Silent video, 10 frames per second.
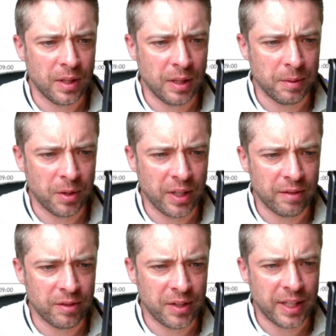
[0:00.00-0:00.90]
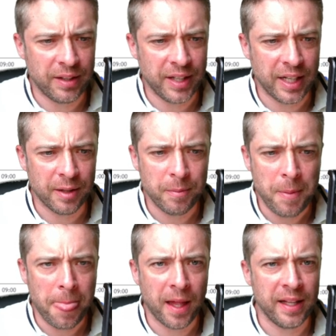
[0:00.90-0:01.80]
We've got a level down here.
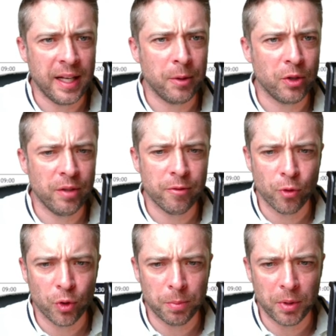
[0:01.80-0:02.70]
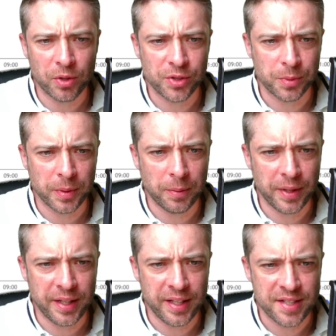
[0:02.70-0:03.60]
And now we're looking for order blocks as well
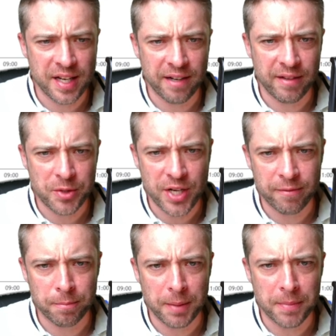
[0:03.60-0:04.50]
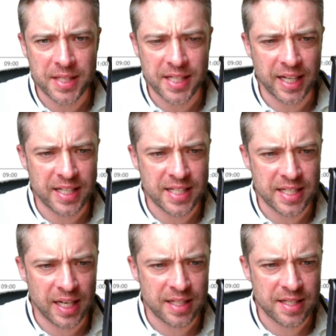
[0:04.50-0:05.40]
within this area which haven't been mitigated yet.